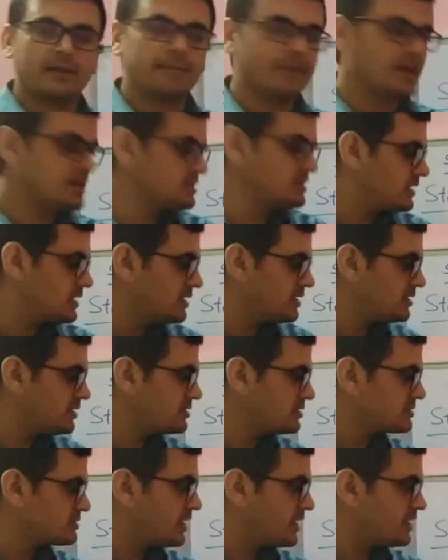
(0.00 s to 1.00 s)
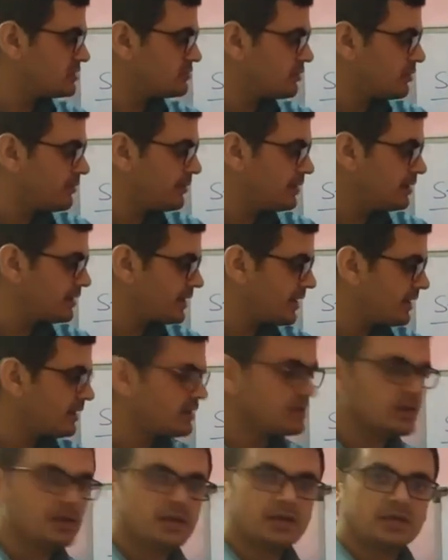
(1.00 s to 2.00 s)
Means in this case we will take
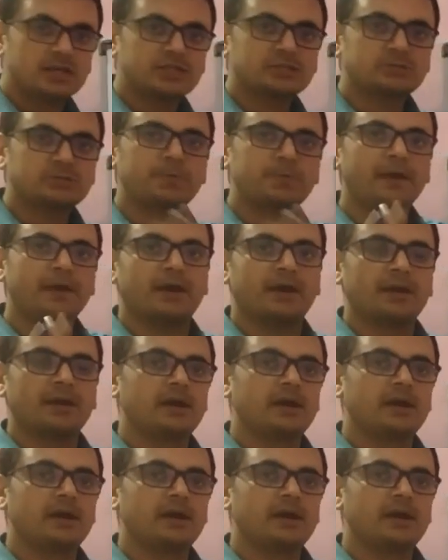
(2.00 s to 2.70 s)
sphere,